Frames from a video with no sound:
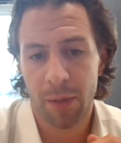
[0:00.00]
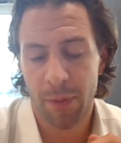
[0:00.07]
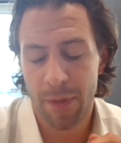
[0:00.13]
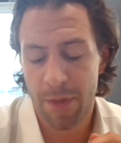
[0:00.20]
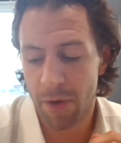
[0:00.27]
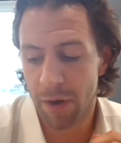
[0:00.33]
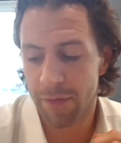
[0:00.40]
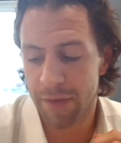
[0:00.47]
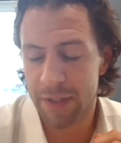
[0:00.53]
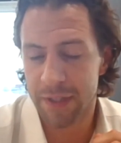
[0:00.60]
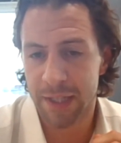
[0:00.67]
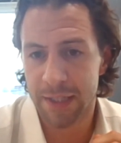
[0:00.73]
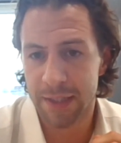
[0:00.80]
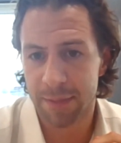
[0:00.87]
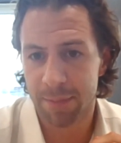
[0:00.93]
But there are
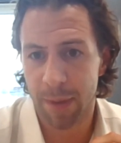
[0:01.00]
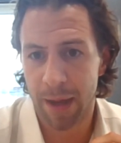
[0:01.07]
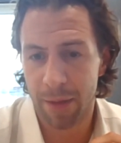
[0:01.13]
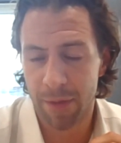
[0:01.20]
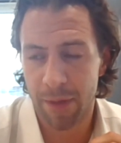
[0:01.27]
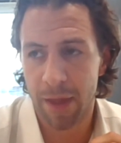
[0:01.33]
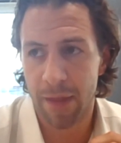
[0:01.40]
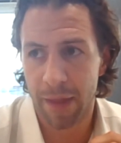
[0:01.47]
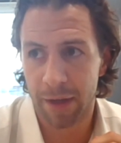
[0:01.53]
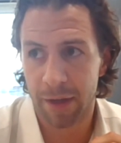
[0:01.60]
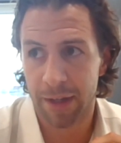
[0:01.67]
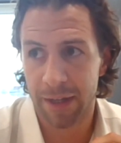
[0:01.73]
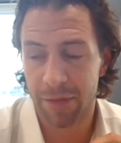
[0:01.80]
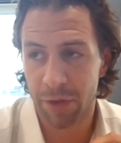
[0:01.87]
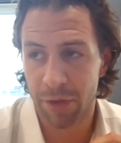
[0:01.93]
VCs out there that
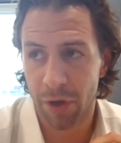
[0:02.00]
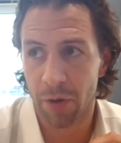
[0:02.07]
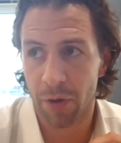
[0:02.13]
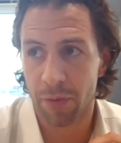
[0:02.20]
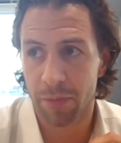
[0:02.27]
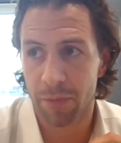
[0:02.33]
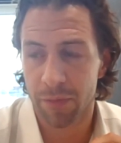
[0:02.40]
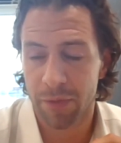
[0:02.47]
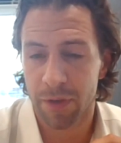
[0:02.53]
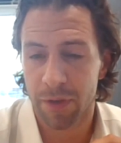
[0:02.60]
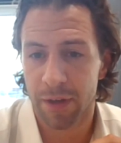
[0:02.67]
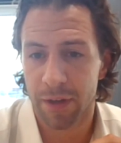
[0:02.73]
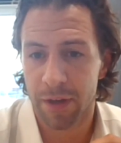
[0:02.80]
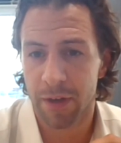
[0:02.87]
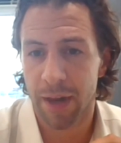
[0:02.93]
can even go
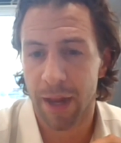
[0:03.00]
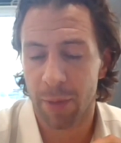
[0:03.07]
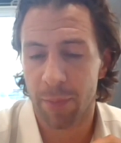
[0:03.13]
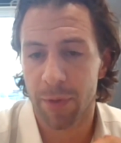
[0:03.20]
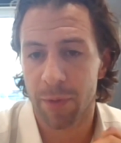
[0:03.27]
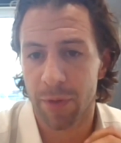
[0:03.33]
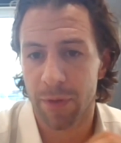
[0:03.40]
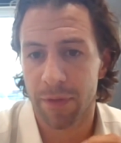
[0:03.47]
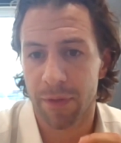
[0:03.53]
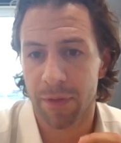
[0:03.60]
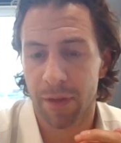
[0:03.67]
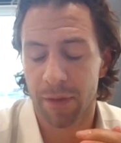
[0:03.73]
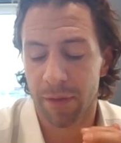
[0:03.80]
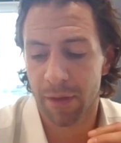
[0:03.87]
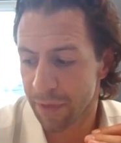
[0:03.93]
and help you with
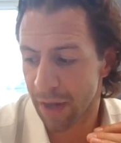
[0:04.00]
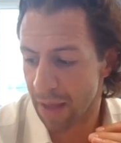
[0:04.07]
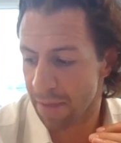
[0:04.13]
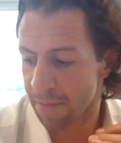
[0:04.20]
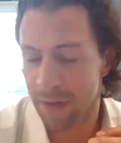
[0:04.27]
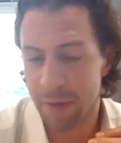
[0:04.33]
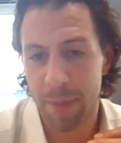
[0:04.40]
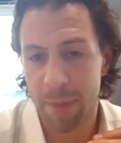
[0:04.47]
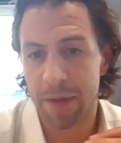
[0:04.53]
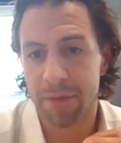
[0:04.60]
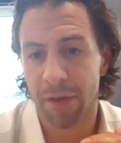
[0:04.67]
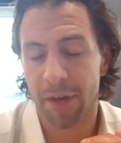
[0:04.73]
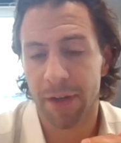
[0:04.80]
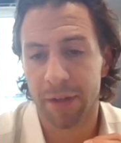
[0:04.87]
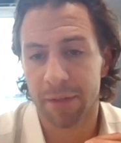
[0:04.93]
MVP
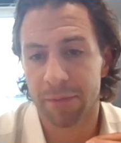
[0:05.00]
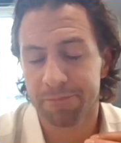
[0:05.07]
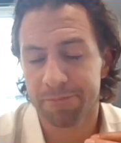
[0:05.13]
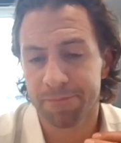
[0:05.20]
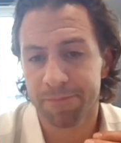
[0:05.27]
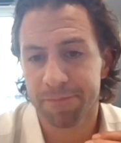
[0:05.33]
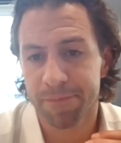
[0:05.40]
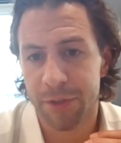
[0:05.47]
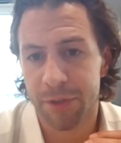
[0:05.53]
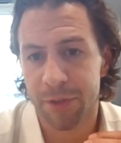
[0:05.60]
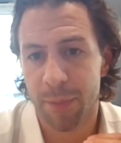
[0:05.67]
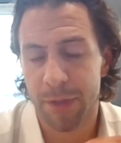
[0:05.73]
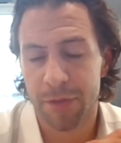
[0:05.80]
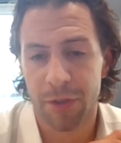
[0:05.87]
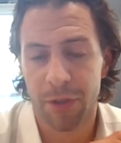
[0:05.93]
funding. It just
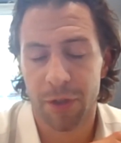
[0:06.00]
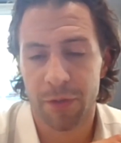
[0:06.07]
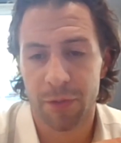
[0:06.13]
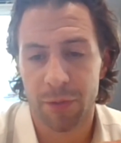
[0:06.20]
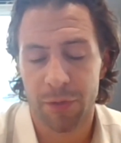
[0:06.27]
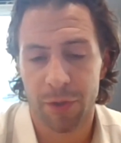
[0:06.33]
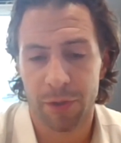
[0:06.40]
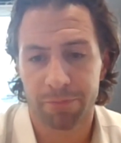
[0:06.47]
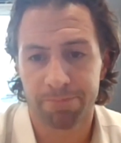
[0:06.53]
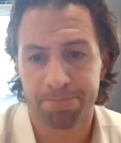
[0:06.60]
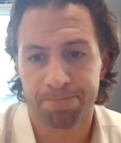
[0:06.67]
depends who you're going to talk to.